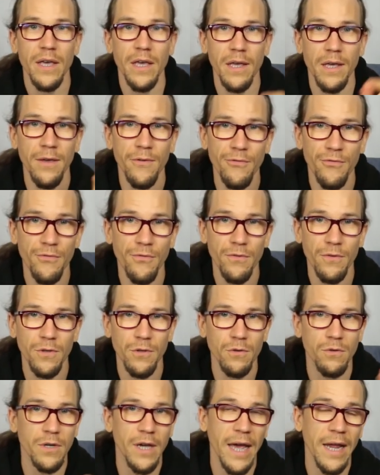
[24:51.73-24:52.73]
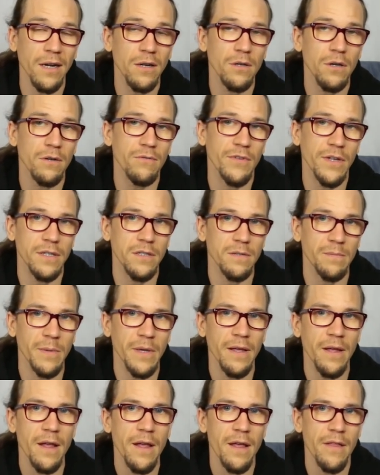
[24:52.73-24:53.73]
if you can convince
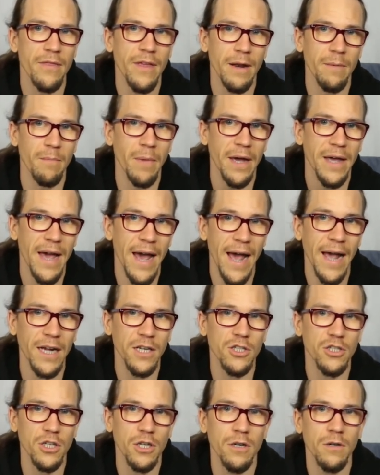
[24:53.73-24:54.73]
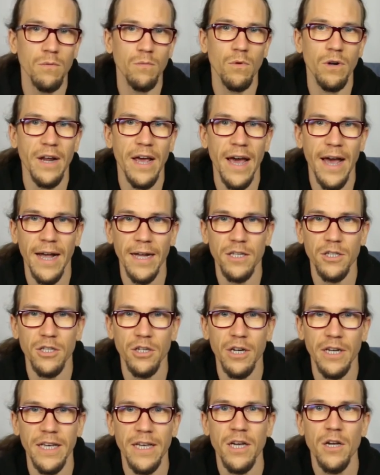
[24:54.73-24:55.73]
me that my action would
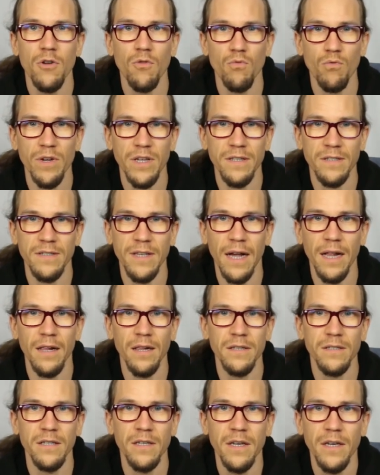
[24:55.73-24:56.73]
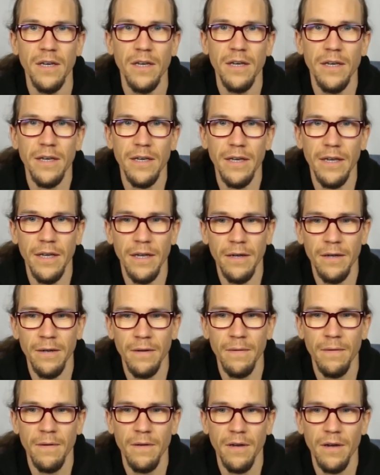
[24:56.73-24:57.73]
actually result
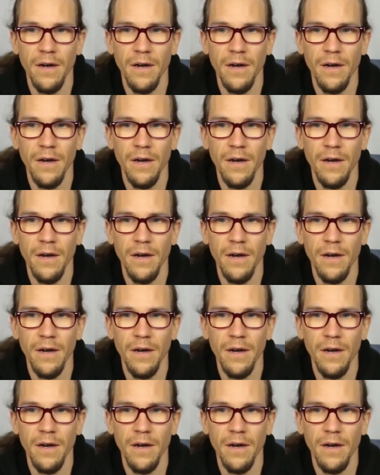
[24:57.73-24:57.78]
in